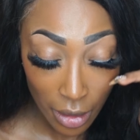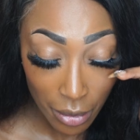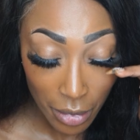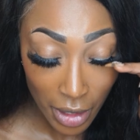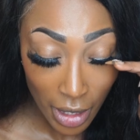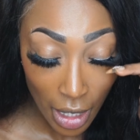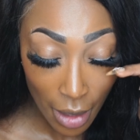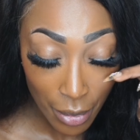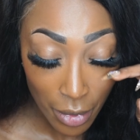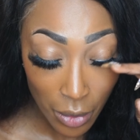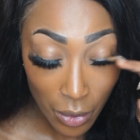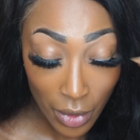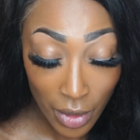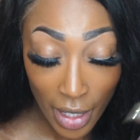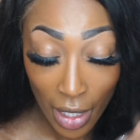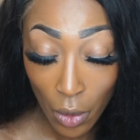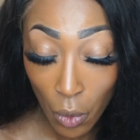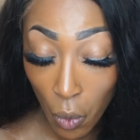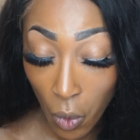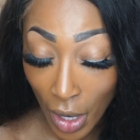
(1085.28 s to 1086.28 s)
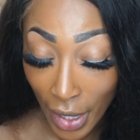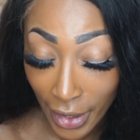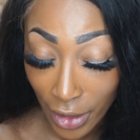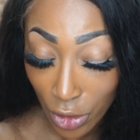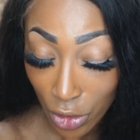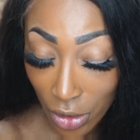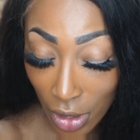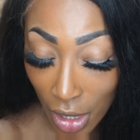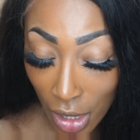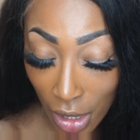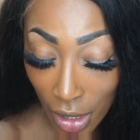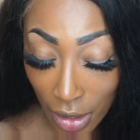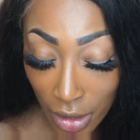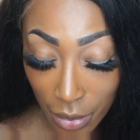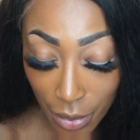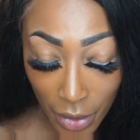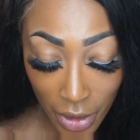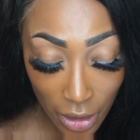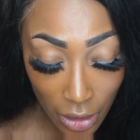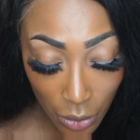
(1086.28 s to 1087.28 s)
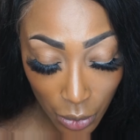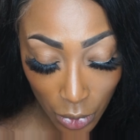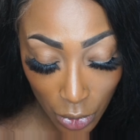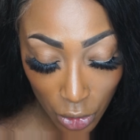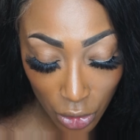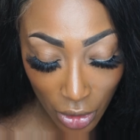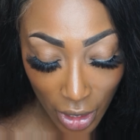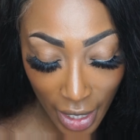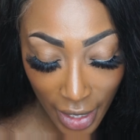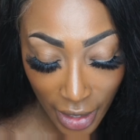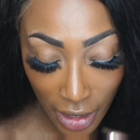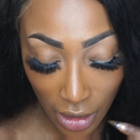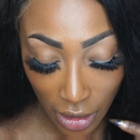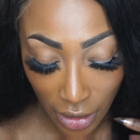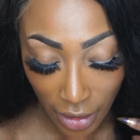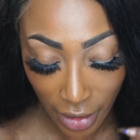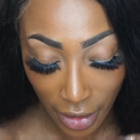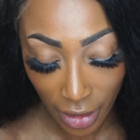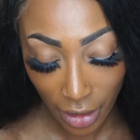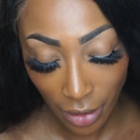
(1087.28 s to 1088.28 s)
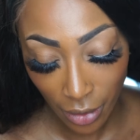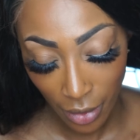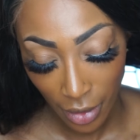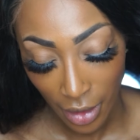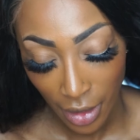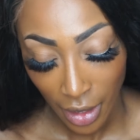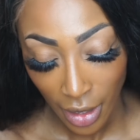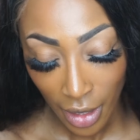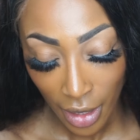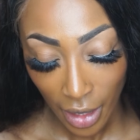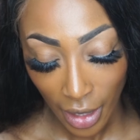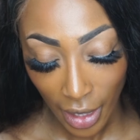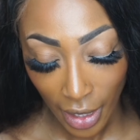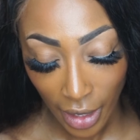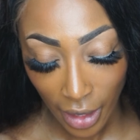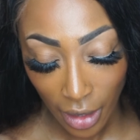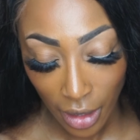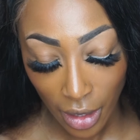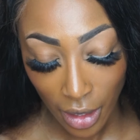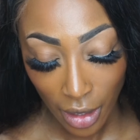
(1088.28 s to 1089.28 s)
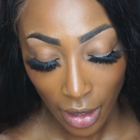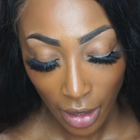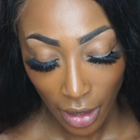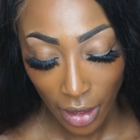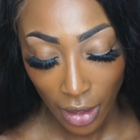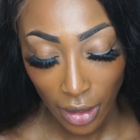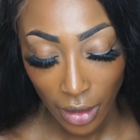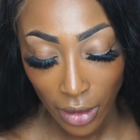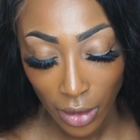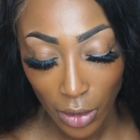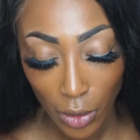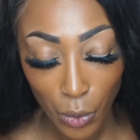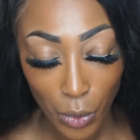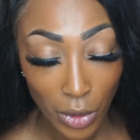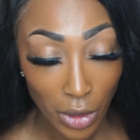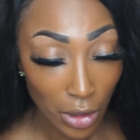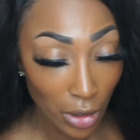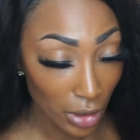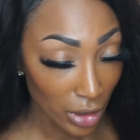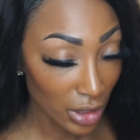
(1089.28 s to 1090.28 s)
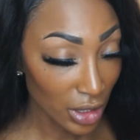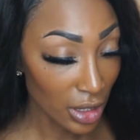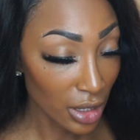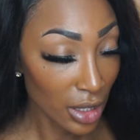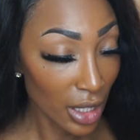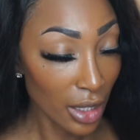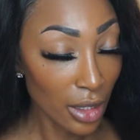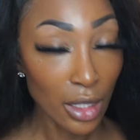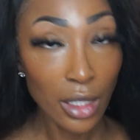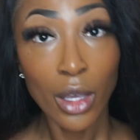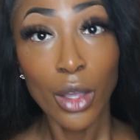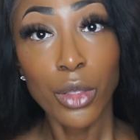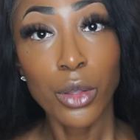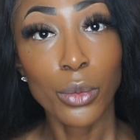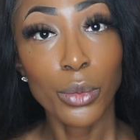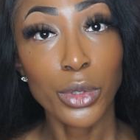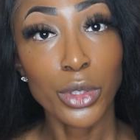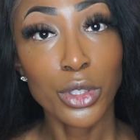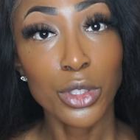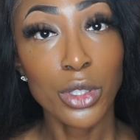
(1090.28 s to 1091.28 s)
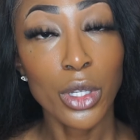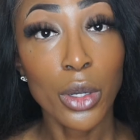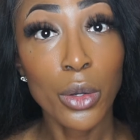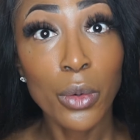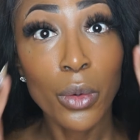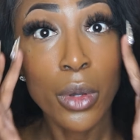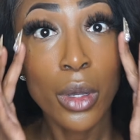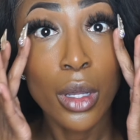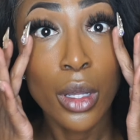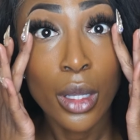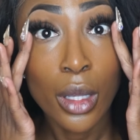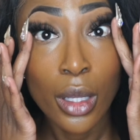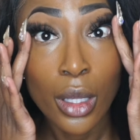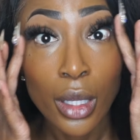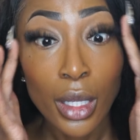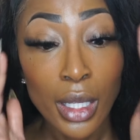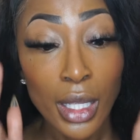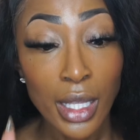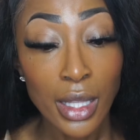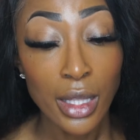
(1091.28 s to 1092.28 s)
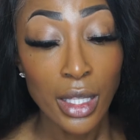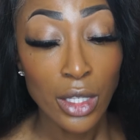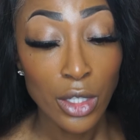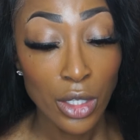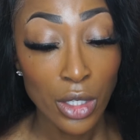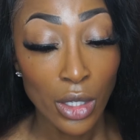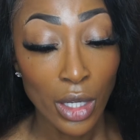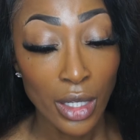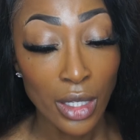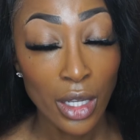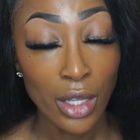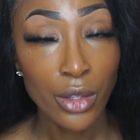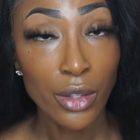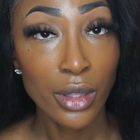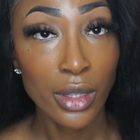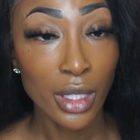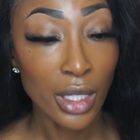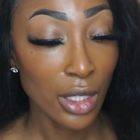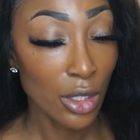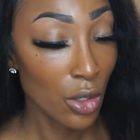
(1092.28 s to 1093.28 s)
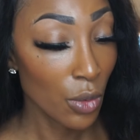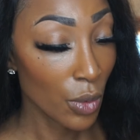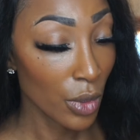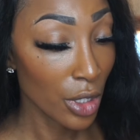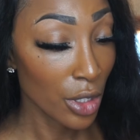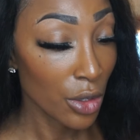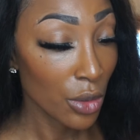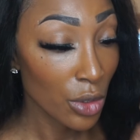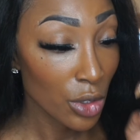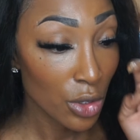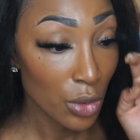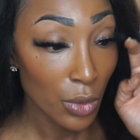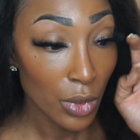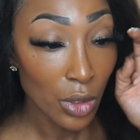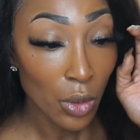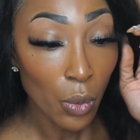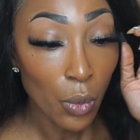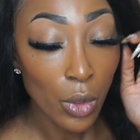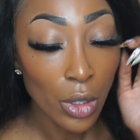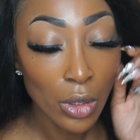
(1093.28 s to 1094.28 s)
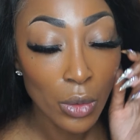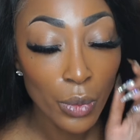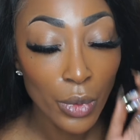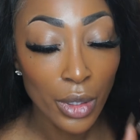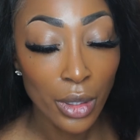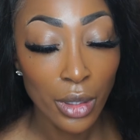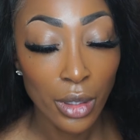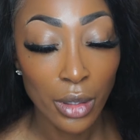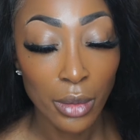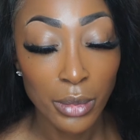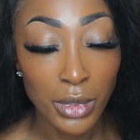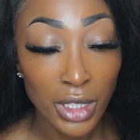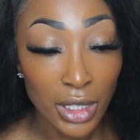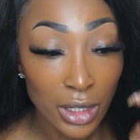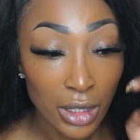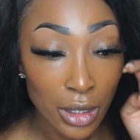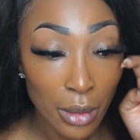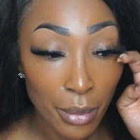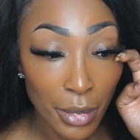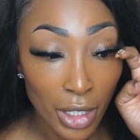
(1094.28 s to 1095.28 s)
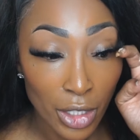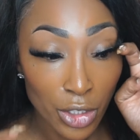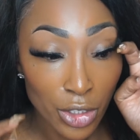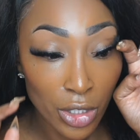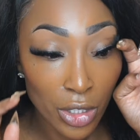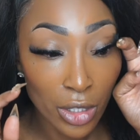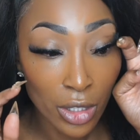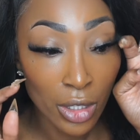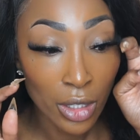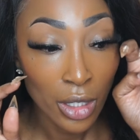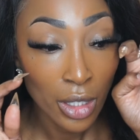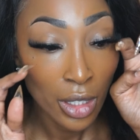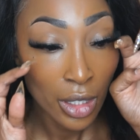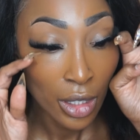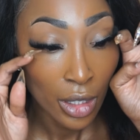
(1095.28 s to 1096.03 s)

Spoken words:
Be happy when that white dries, but it will dry clear and will look just like the other one. So, and then another thing you want to do is you want to work with them just to make sure